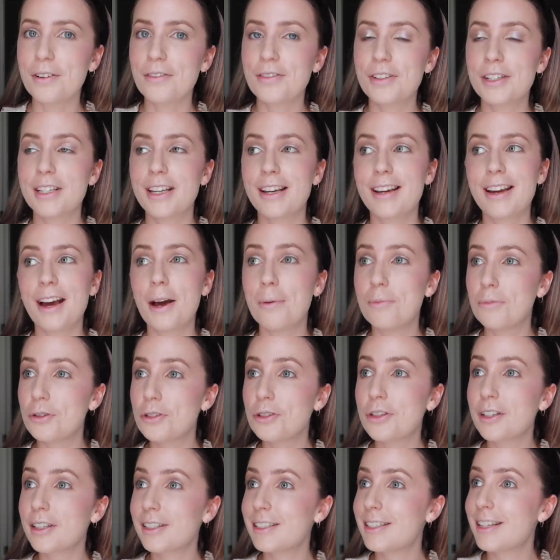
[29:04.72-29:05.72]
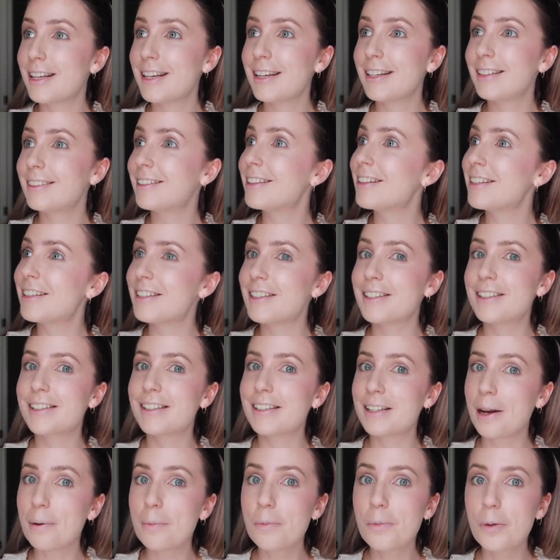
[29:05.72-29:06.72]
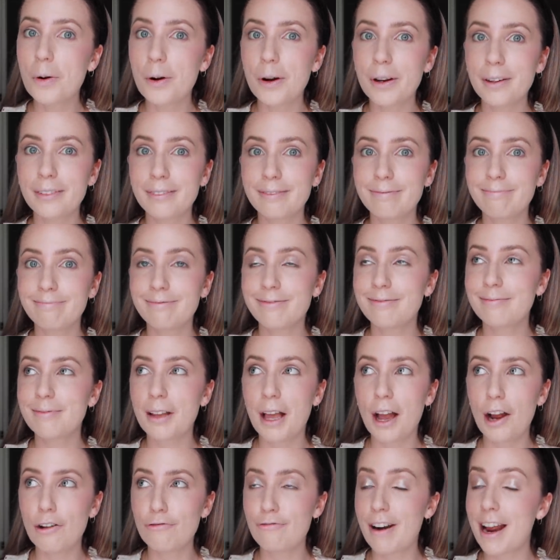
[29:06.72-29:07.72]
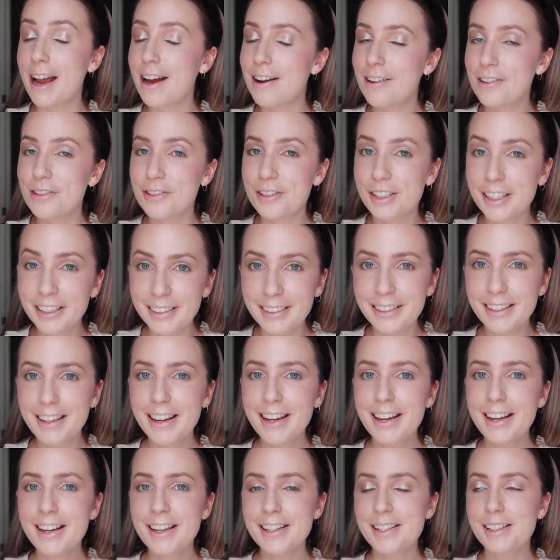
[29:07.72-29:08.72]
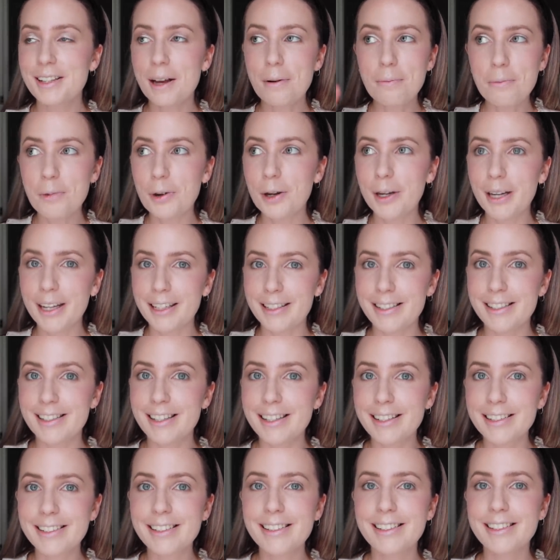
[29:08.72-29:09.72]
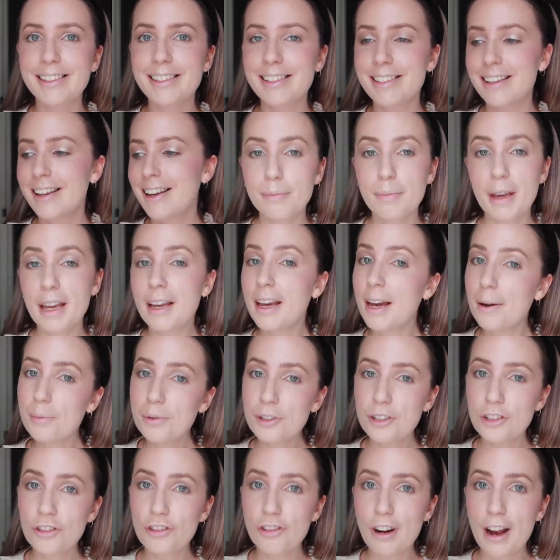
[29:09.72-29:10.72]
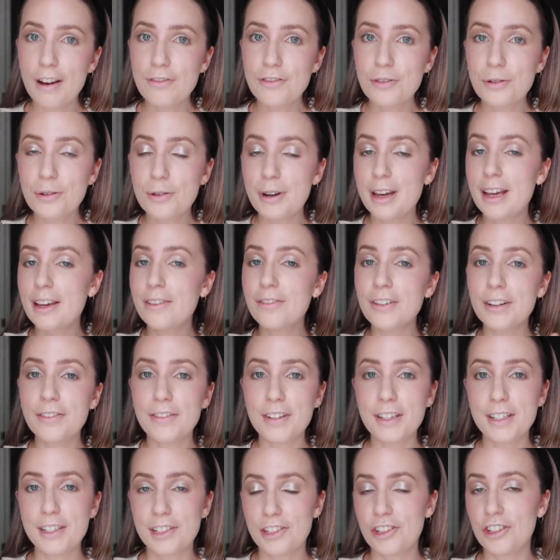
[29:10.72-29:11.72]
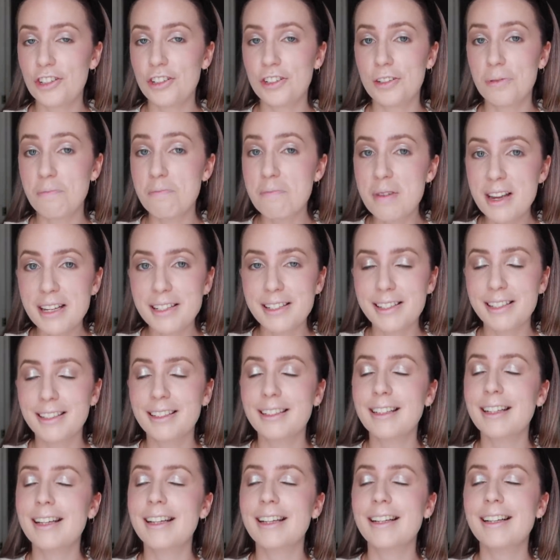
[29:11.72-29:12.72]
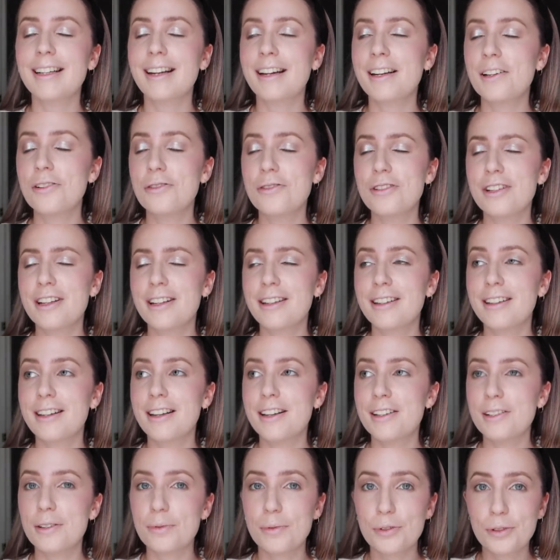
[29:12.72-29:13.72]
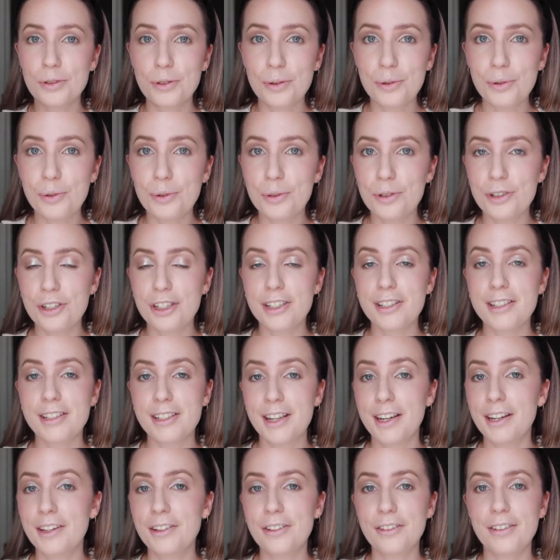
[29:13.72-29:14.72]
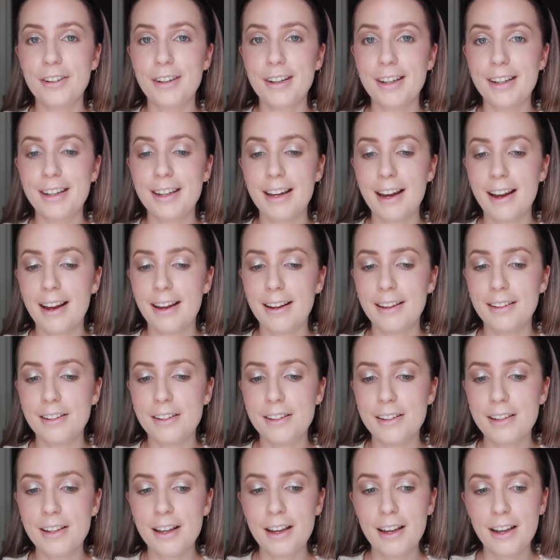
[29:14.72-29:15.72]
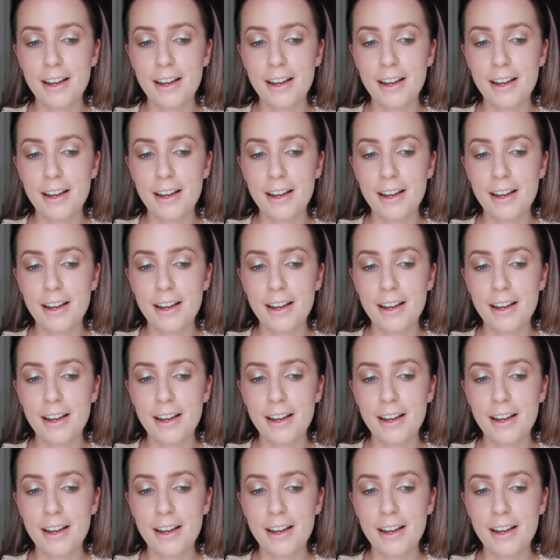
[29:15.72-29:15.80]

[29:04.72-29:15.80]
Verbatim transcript: obviously, a music scene that is somewhat around, somewhat exists. Being able to travel, even if it is just domestically, like New Zealand has the most gorgeous scenery and